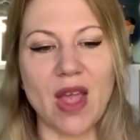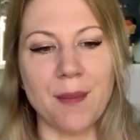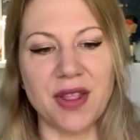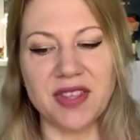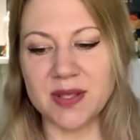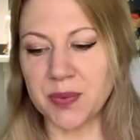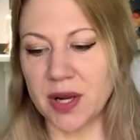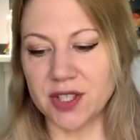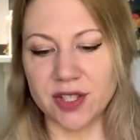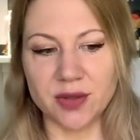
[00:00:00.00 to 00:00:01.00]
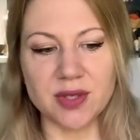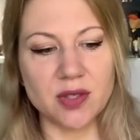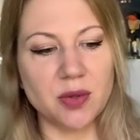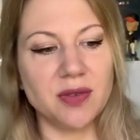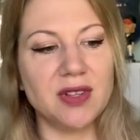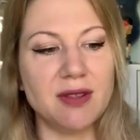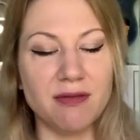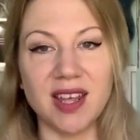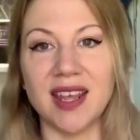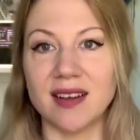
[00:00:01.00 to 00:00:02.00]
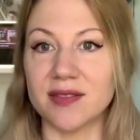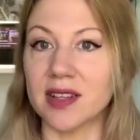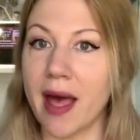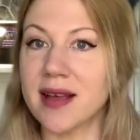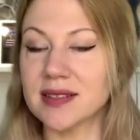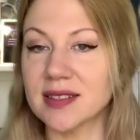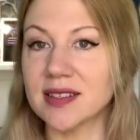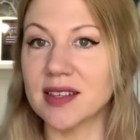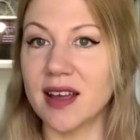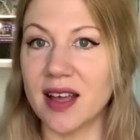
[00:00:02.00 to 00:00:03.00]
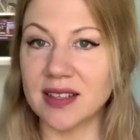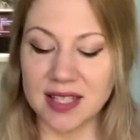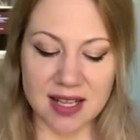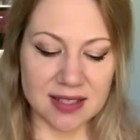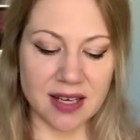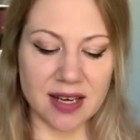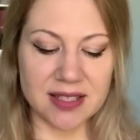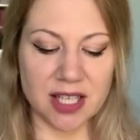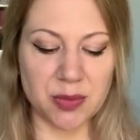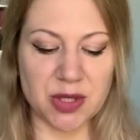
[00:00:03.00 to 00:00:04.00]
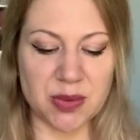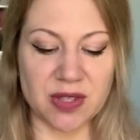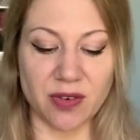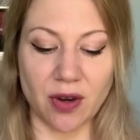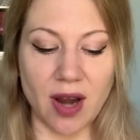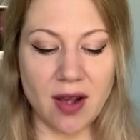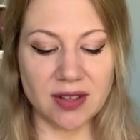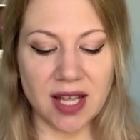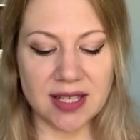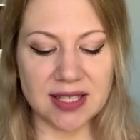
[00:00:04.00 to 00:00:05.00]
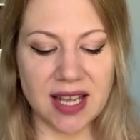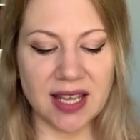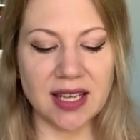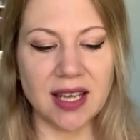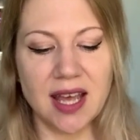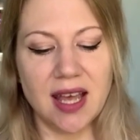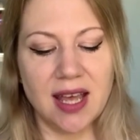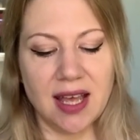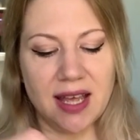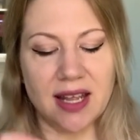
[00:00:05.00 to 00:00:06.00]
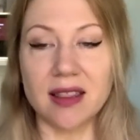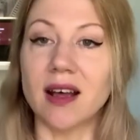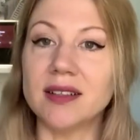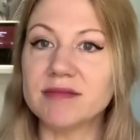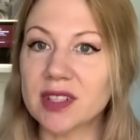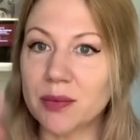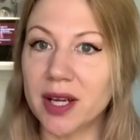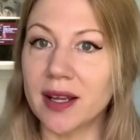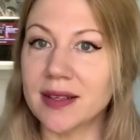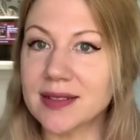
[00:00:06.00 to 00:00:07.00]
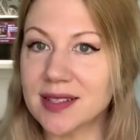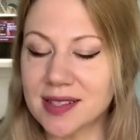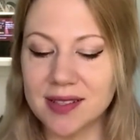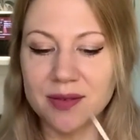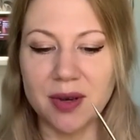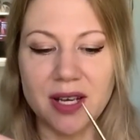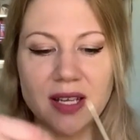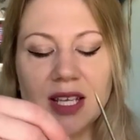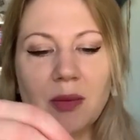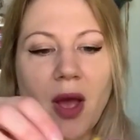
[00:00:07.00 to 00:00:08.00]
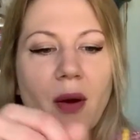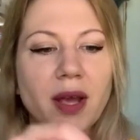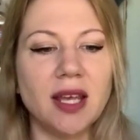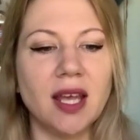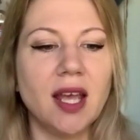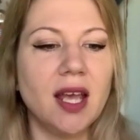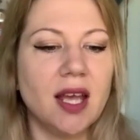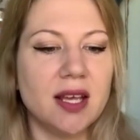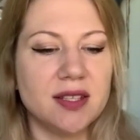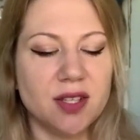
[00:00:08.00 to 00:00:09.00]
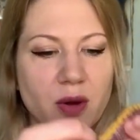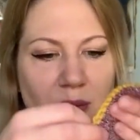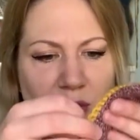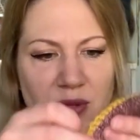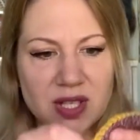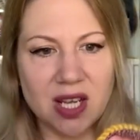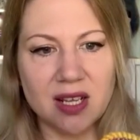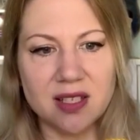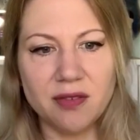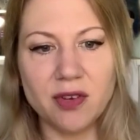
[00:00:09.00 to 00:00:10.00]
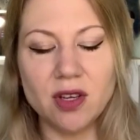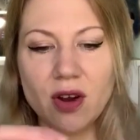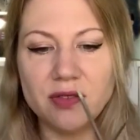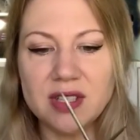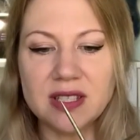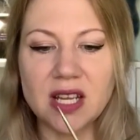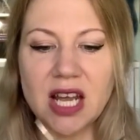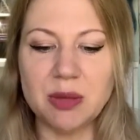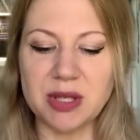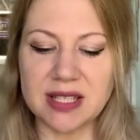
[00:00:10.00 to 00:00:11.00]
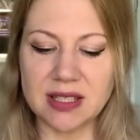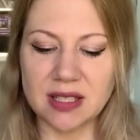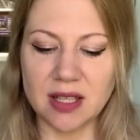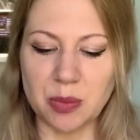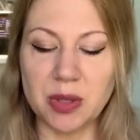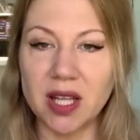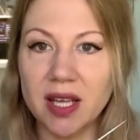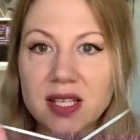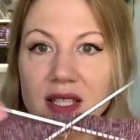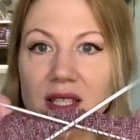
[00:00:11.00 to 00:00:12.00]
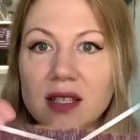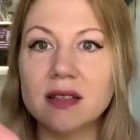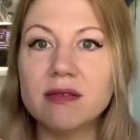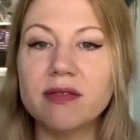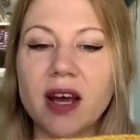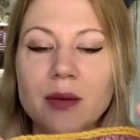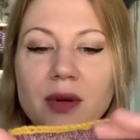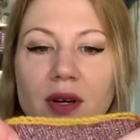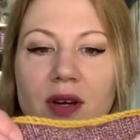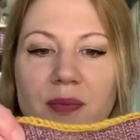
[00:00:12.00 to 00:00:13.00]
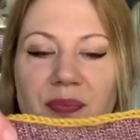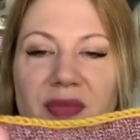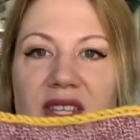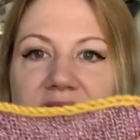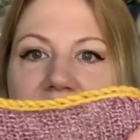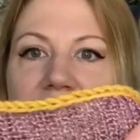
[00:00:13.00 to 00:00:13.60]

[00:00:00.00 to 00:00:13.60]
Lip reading: but this project was sort of in the vein of the last test knit I did, which was for her outline tank, and I thought, why not keep going? So I'm using a different yarn this time, but still a plant fiber. This